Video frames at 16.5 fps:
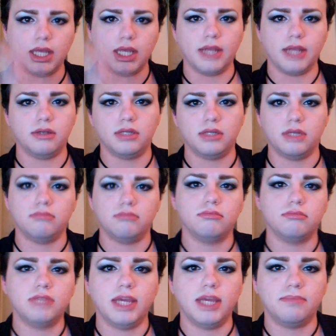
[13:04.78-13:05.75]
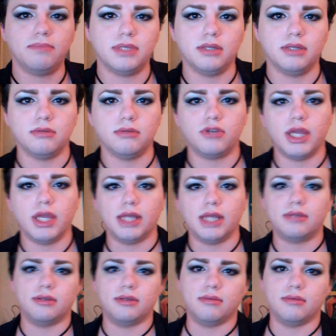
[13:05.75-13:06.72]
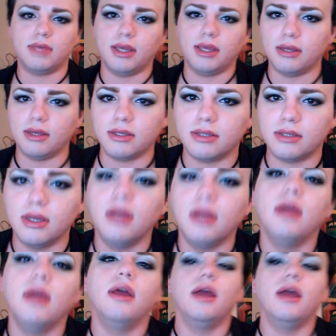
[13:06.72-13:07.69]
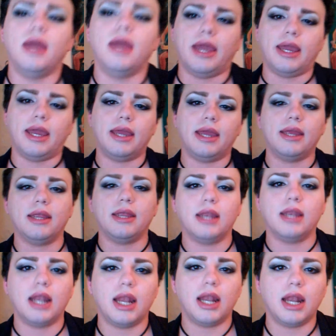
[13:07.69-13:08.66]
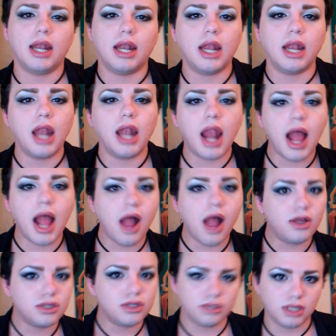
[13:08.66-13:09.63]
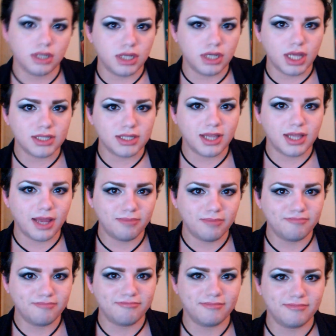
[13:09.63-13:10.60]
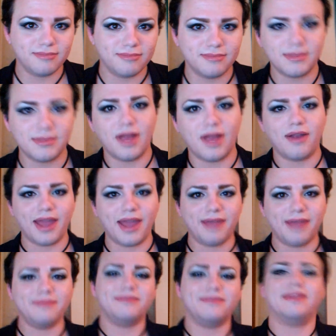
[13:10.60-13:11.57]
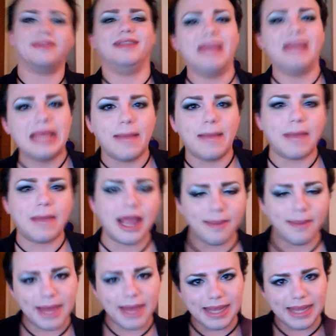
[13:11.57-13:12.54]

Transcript: designers, and tips, and tricks, and things. And I'll see you next time. Okay? Bye,